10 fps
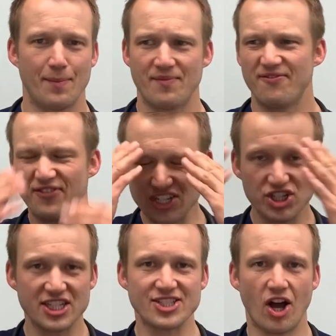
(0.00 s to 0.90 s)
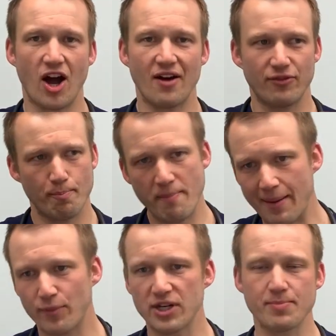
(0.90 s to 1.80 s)
Vision's off,
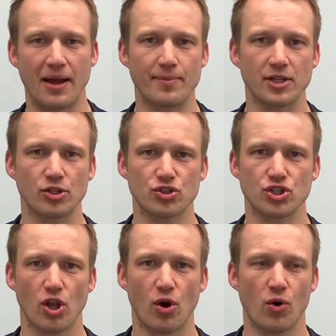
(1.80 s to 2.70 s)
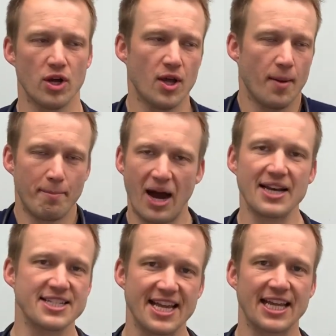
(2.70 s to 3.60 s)
memory might be a little slow,
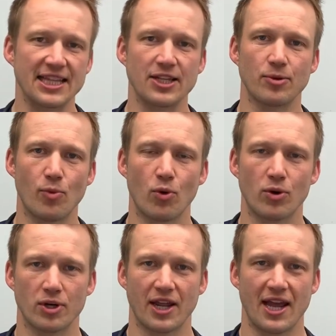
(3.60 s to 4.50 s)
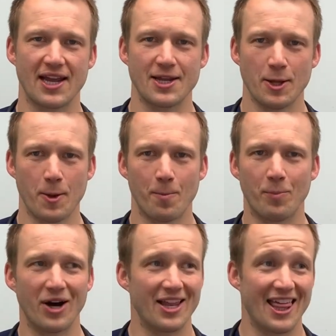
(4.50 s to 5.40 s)
bodies ache a little more, okay?
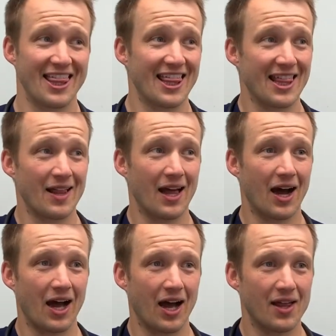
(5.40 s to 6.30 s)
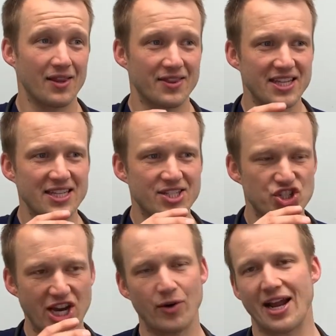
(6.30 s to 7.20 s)
But these
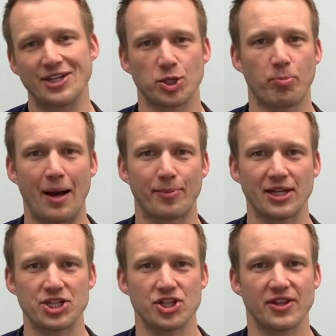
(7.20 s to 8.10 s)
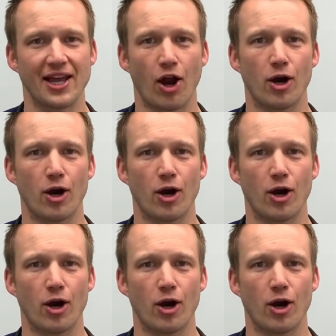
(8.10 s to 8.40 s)
geriatric population, they've